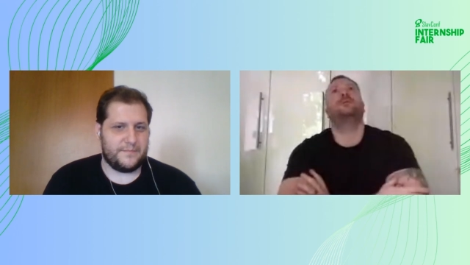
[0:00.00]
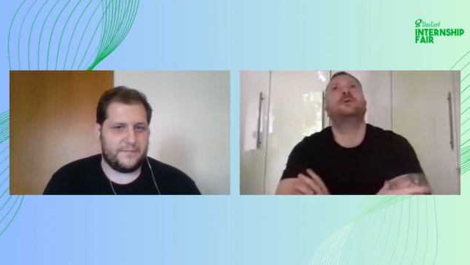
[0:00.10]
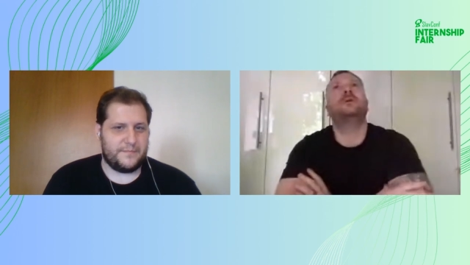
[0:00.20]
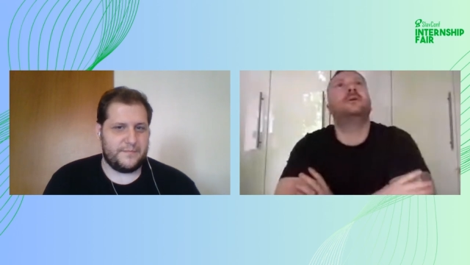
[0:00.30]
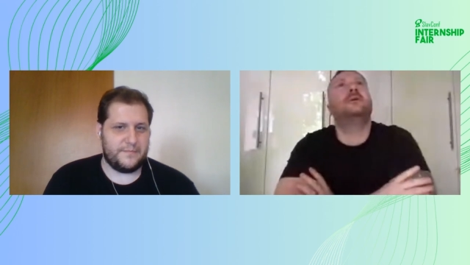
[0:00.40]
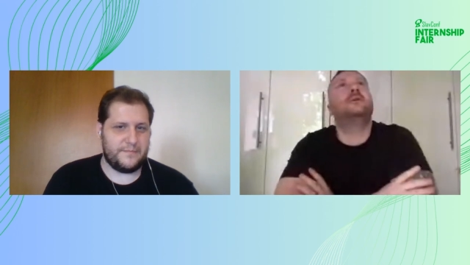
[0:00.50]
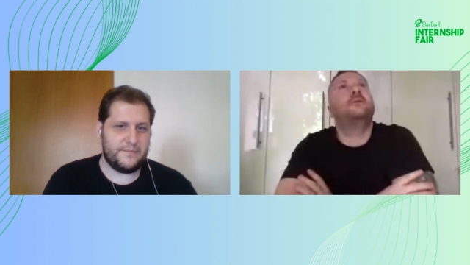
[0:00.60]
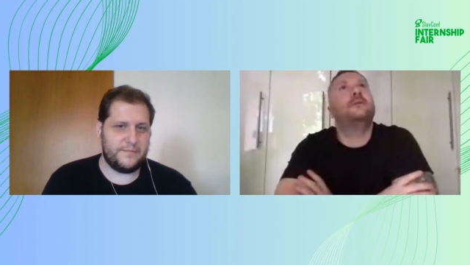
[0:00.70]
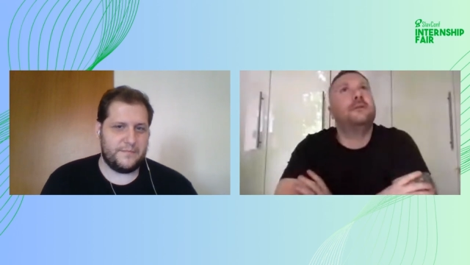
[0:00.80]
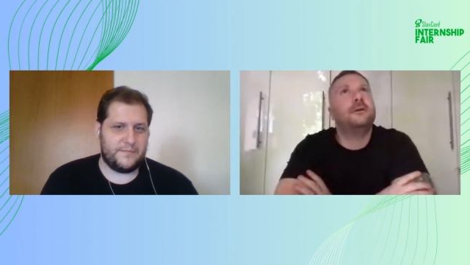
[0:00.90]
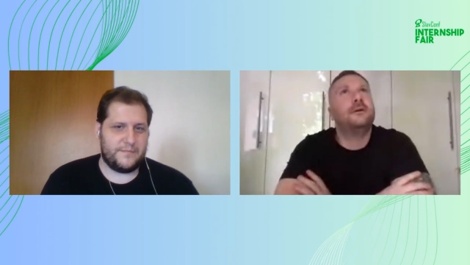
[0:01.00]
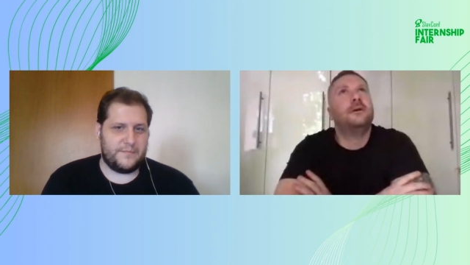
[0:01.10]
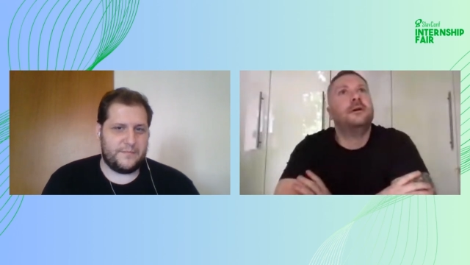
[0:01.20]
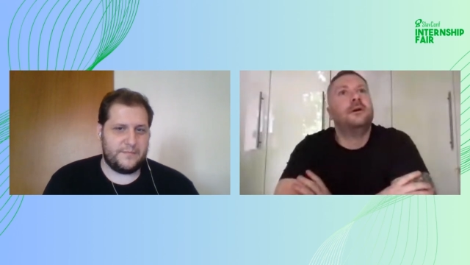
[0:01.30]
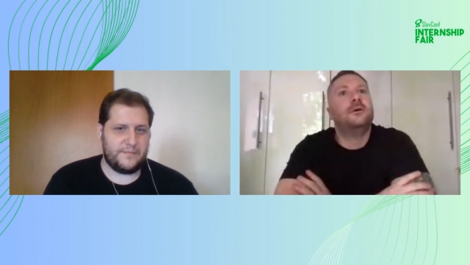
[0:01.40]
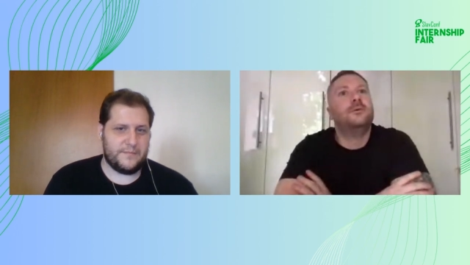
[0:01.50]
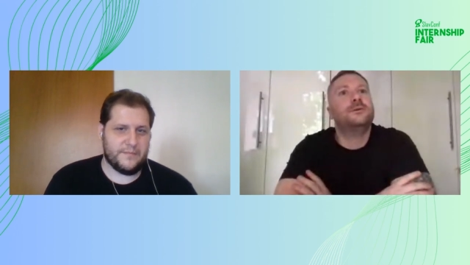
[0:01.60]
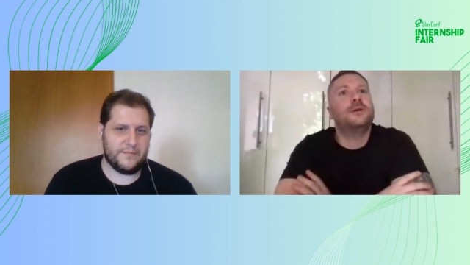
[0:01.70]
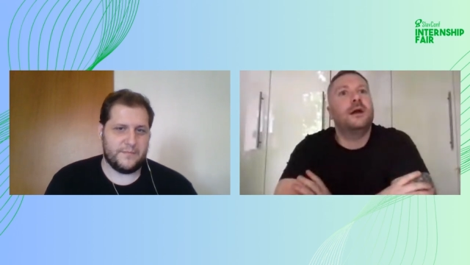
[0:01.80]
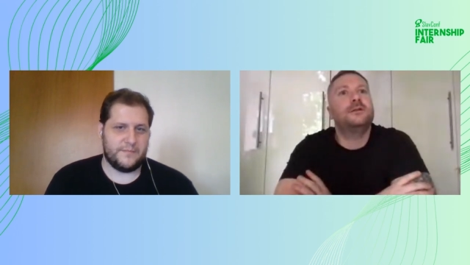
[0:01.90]
Speaker 1: with
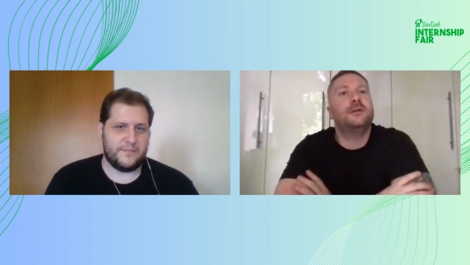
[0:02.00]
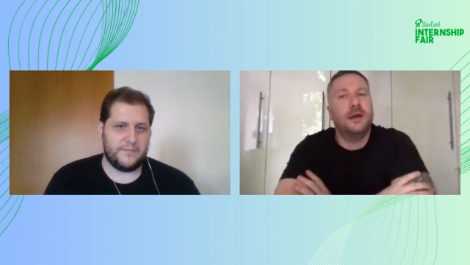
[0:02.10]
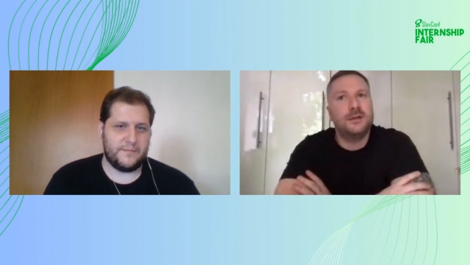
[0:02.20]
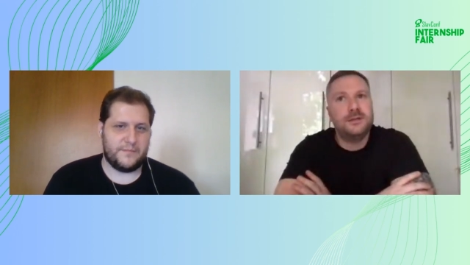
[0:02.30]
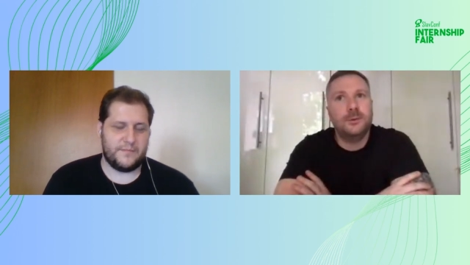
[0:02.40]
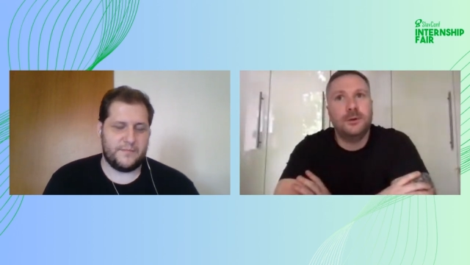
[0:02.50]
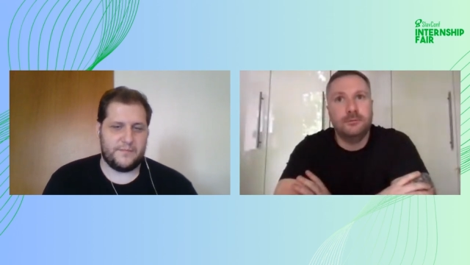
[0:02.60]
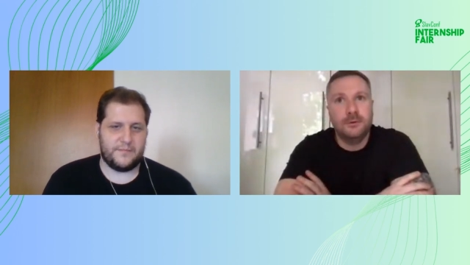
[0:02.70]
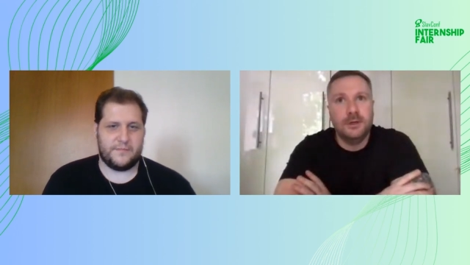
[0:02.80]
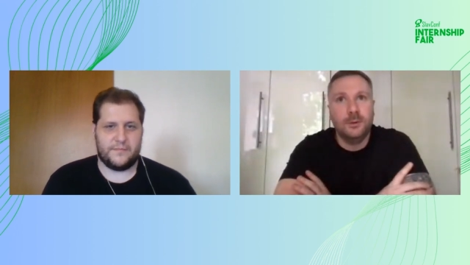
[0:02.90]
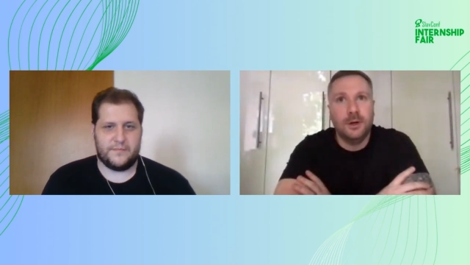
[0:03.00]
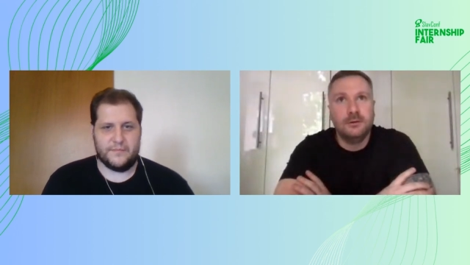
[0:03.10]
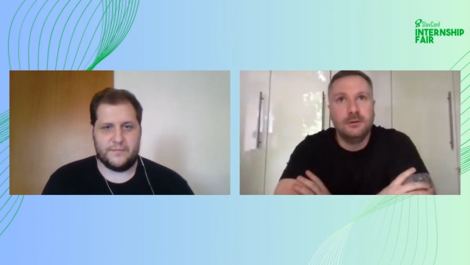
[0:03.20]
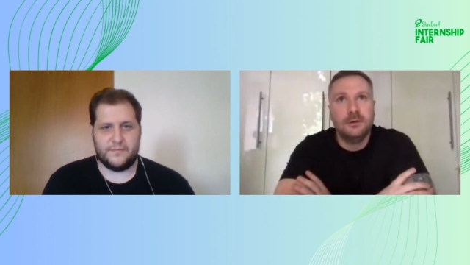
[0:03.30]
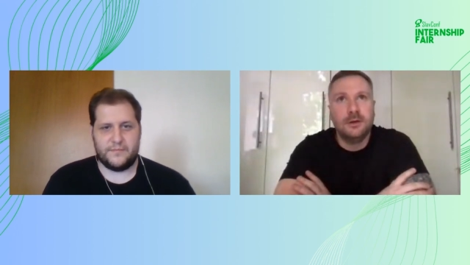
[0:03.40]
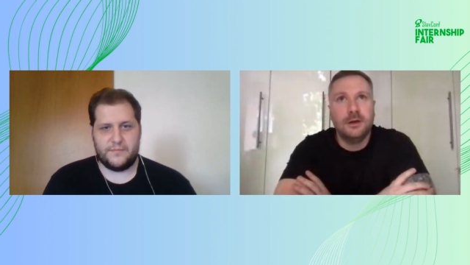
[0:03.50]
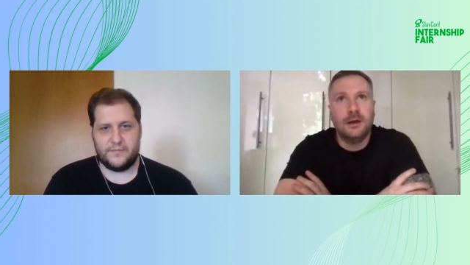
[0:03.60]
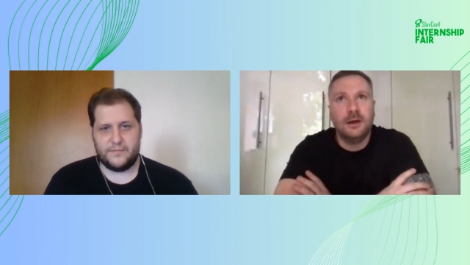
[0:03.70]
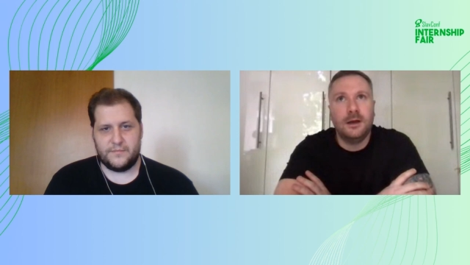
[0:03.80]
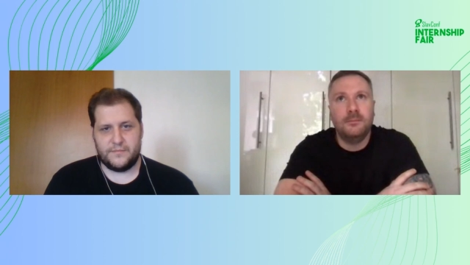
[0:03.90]
was actually went really well.
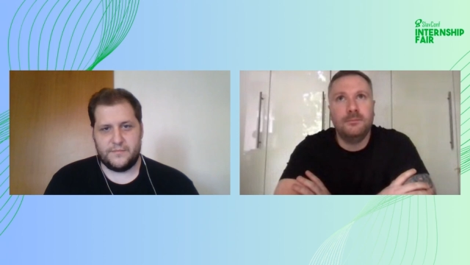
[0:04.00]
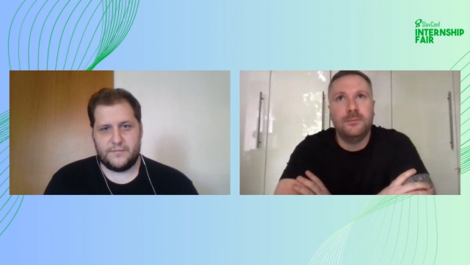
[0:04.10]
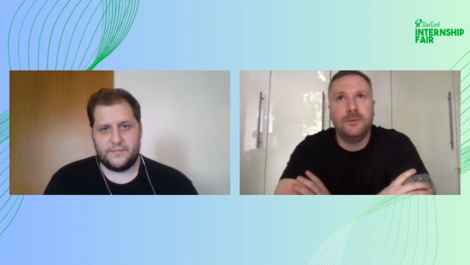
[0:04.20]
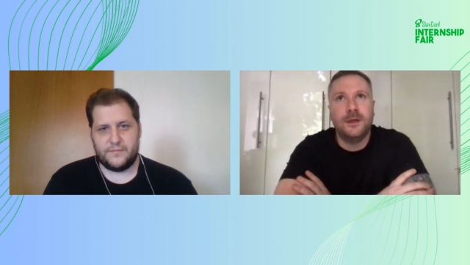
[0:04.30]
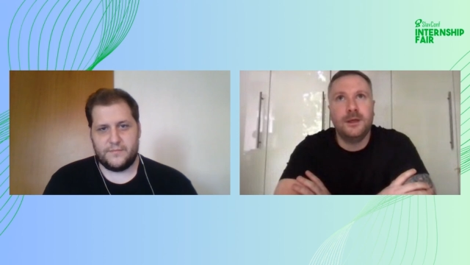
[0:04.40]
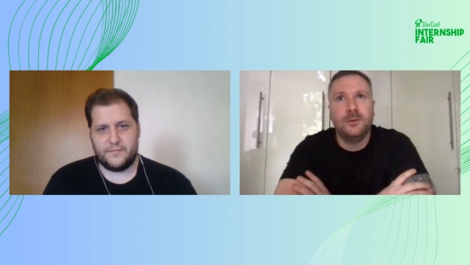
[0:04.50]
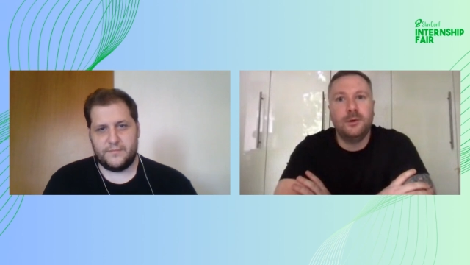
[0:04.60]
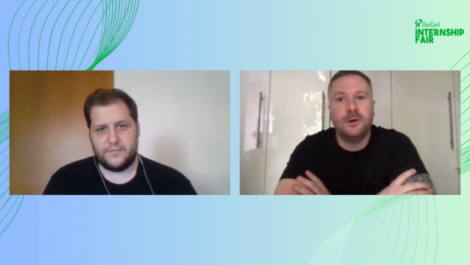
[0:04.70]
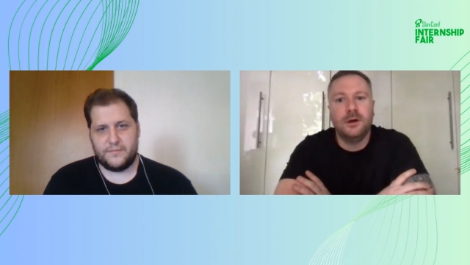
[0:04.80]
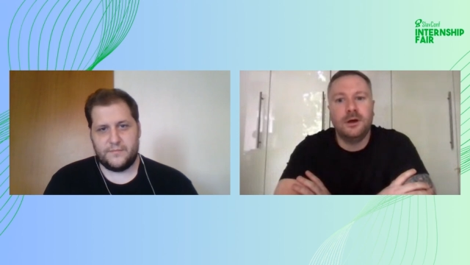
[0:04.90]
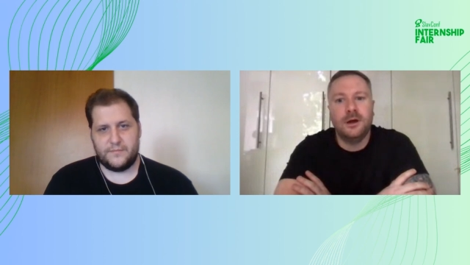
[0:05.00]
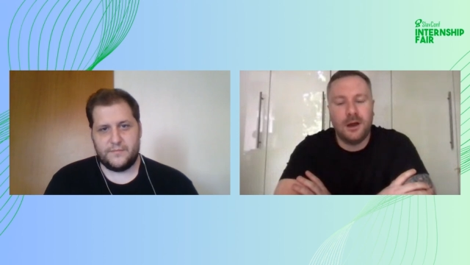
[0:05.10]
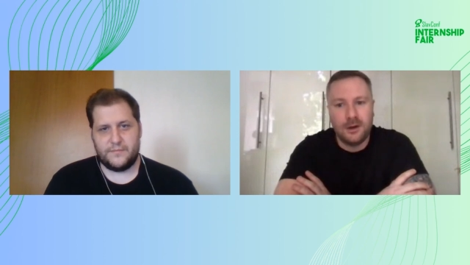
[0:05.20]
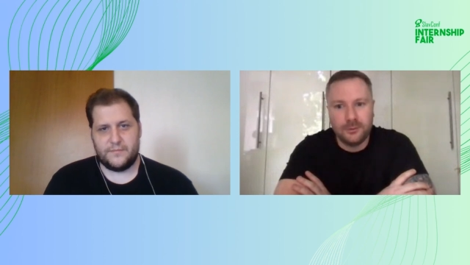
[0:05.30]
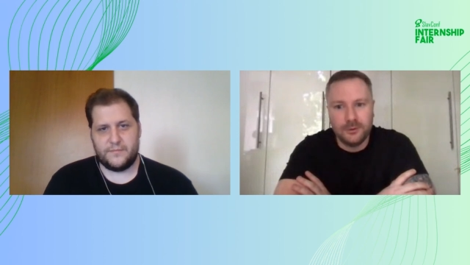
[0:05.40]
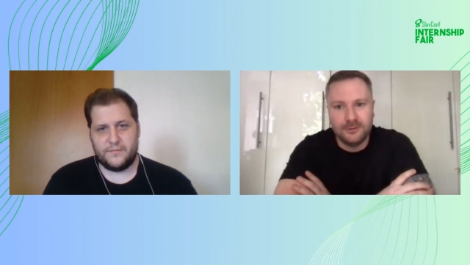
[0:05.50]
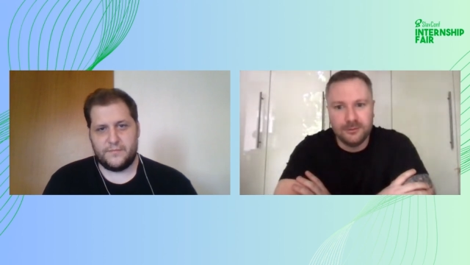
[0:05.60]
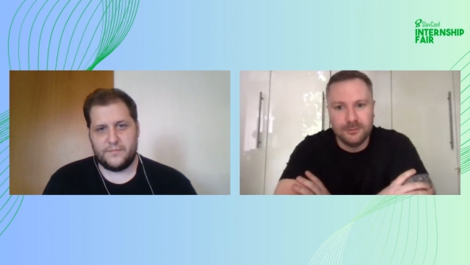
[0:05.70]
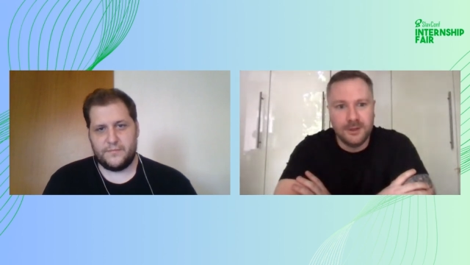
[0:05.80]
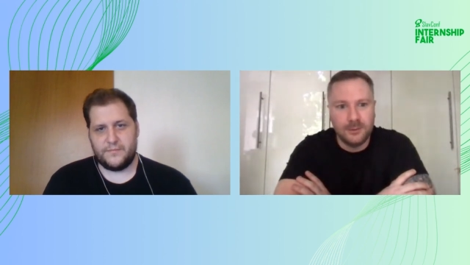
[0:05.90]
They were hungry
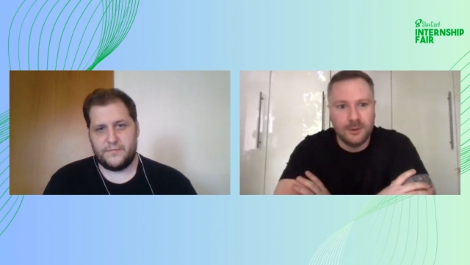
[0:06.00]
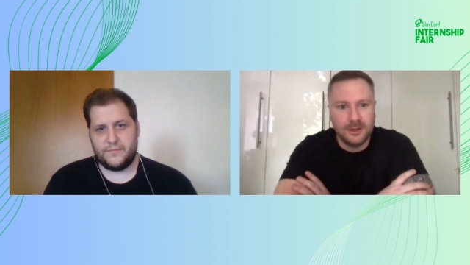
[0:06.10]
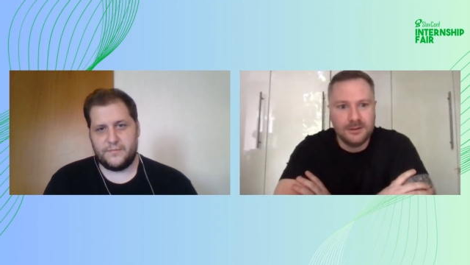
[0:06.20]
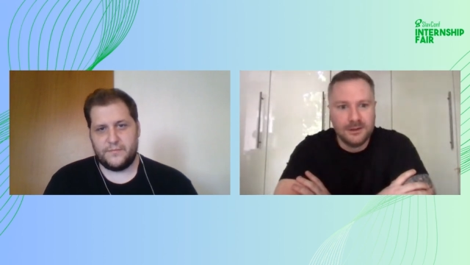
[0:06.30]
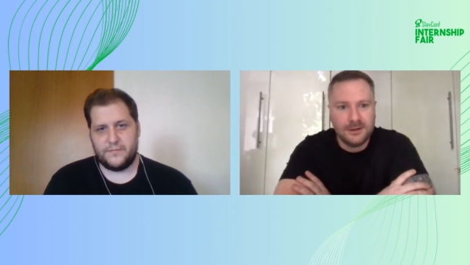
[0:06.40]
from day one.